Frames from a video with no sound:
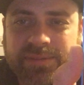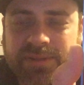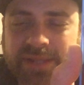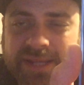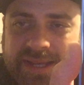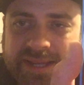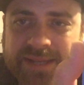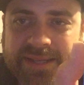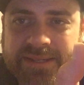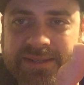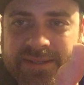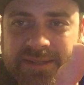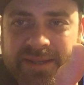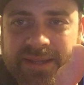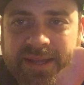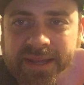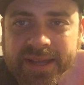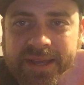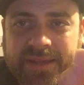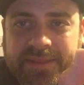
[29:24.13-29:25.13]
play it,
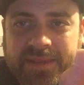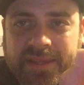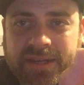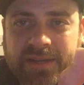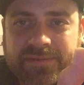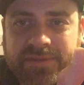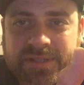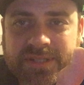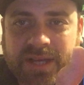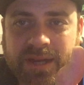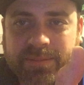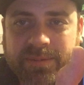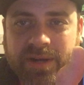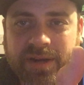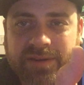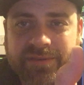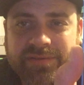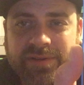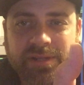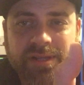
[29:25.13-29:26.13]
and then if the top
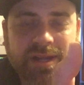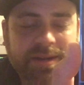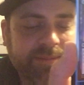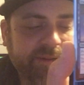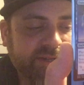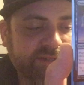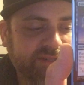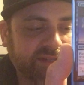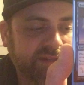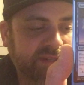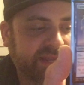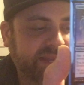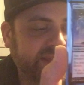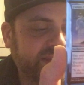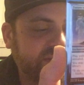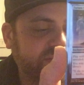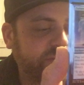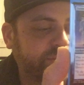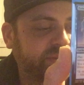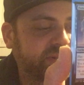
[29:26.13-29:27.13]
card of your library is a
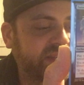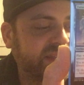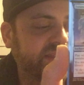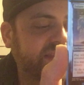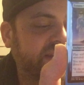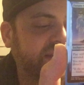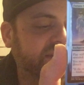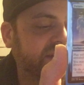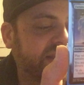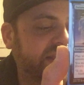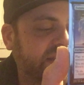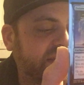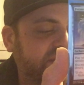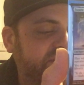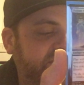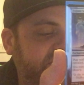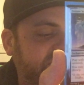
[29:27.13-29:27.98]
land, you play that land